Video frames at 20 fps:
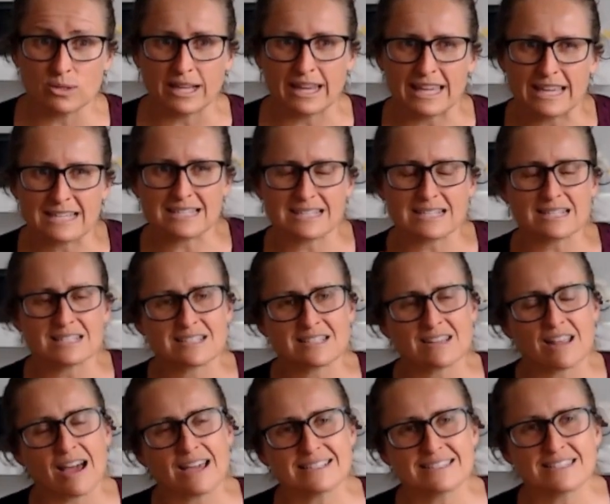leeks,
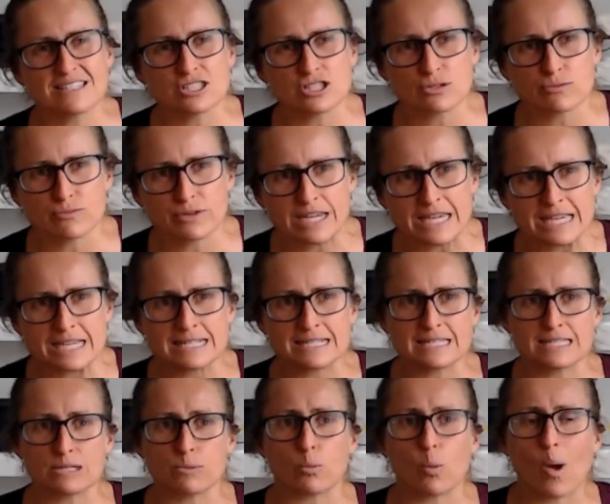sliced into rings,
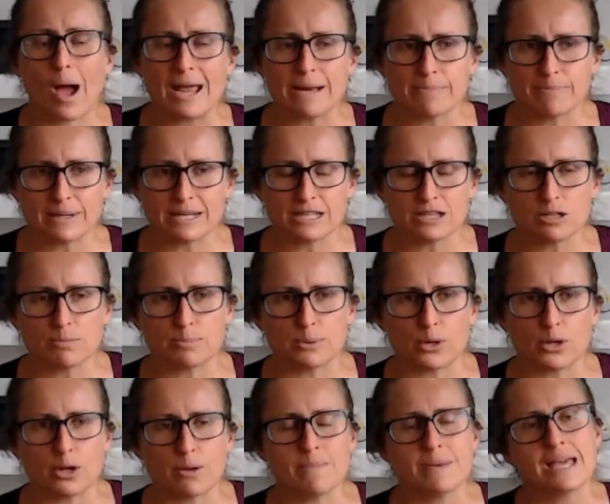the white bit at the
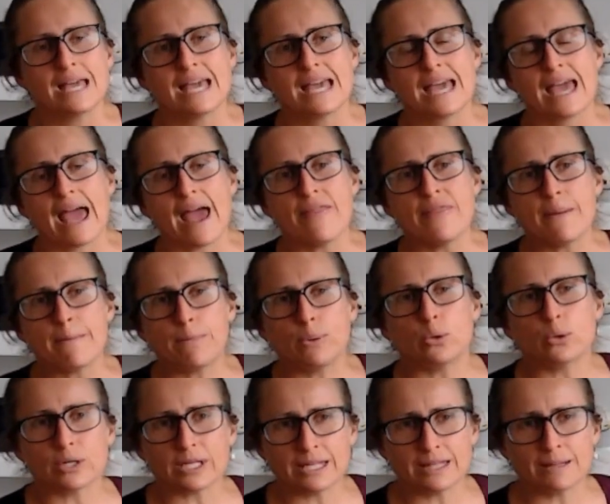bottom, and then
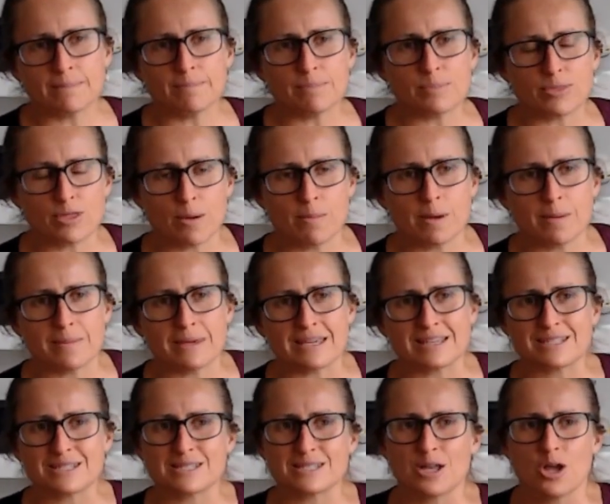put in the
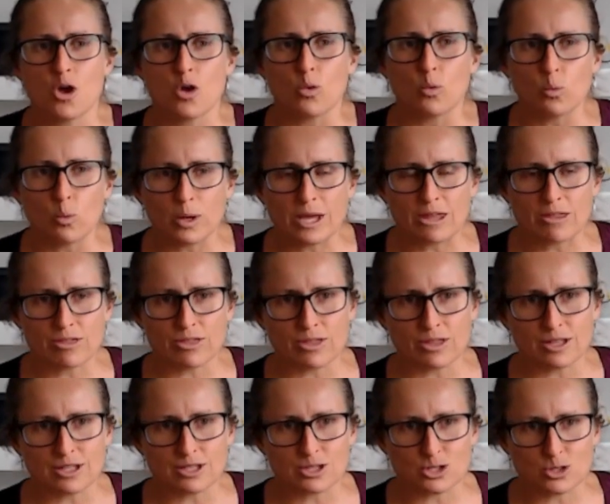Thermomix with
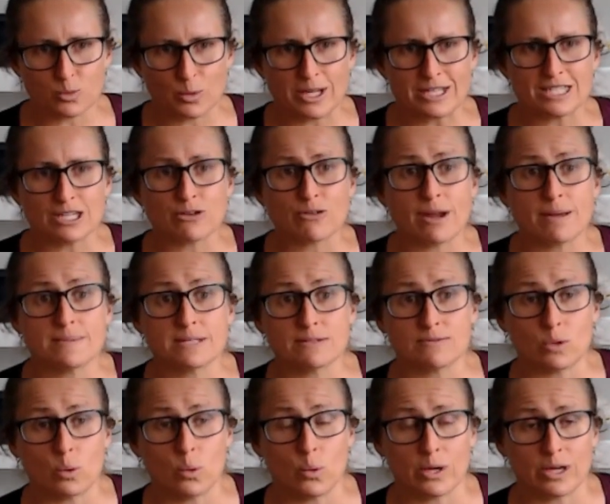20 grams of
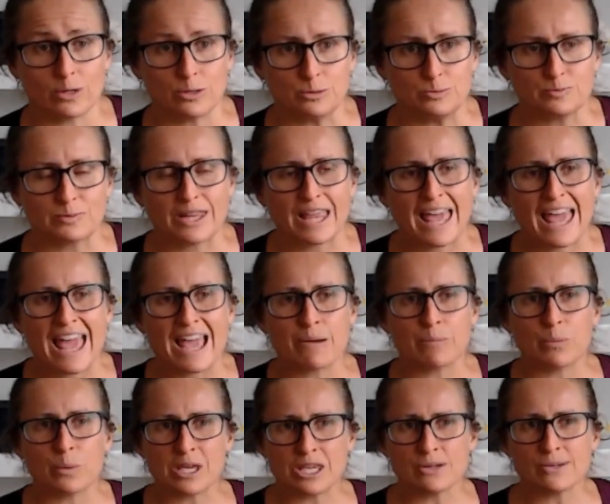oil. And
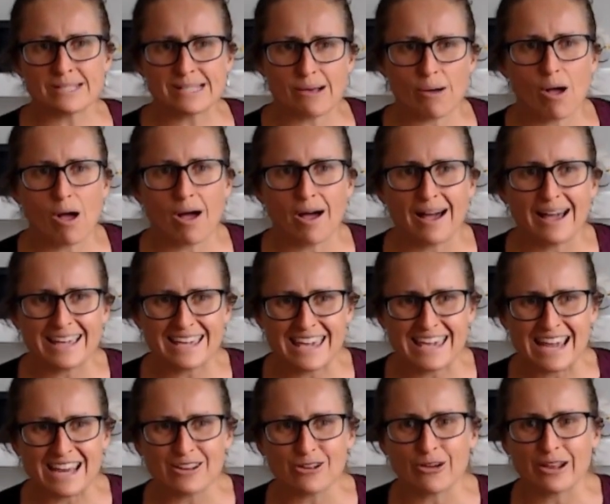we use our high
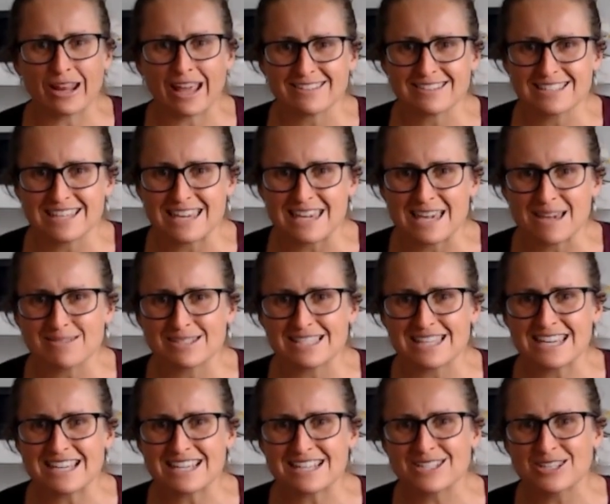heat on our
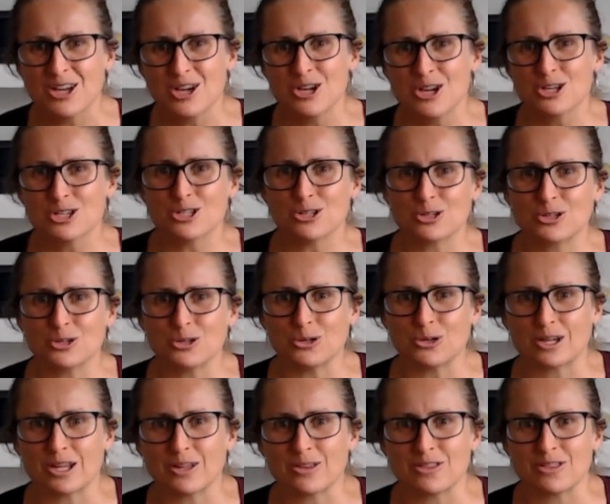TM6 to cook
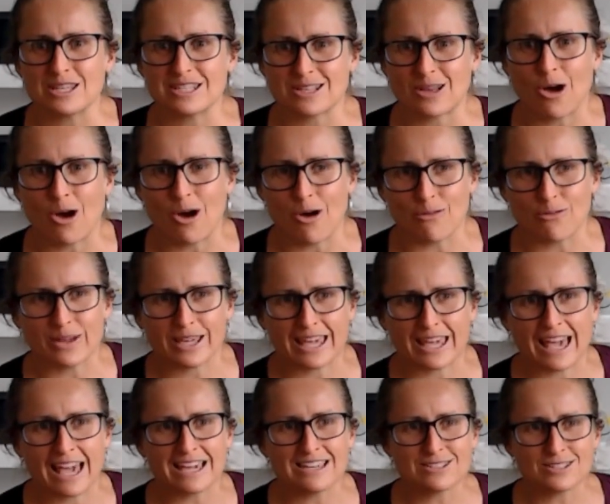this off,
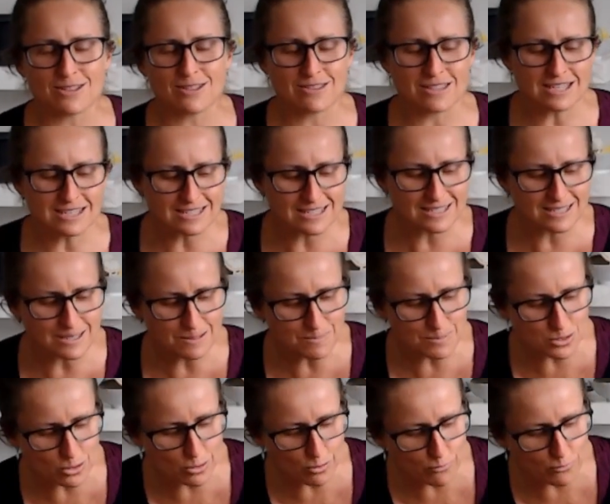okay? So this is the
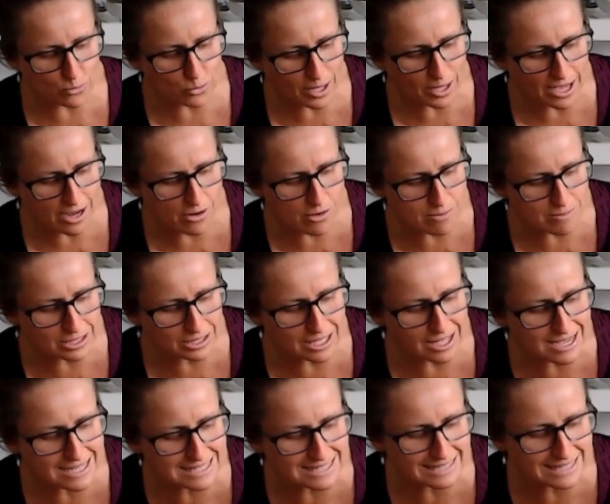beautiful
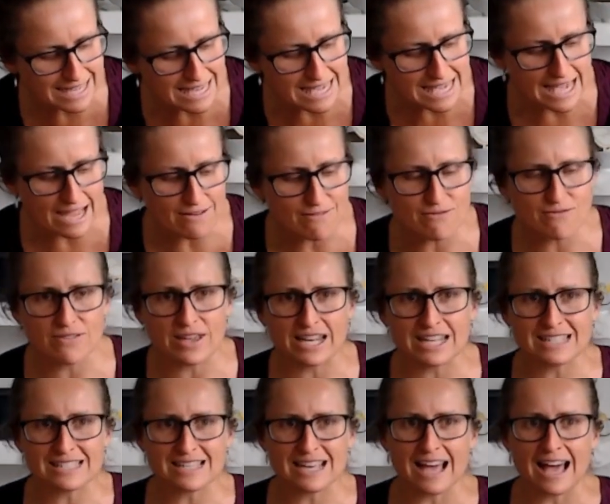caramelized leek and
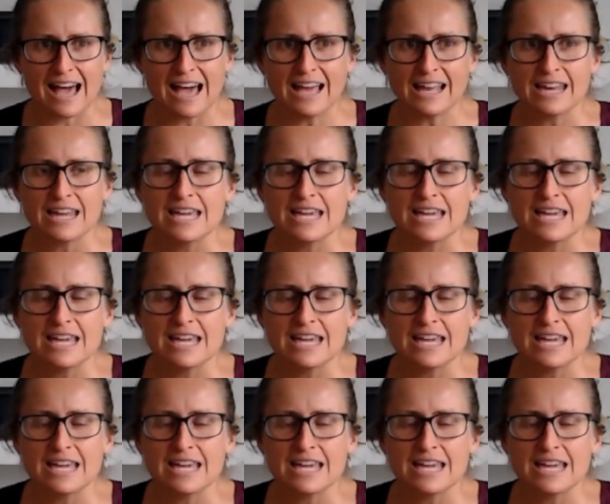feta tart.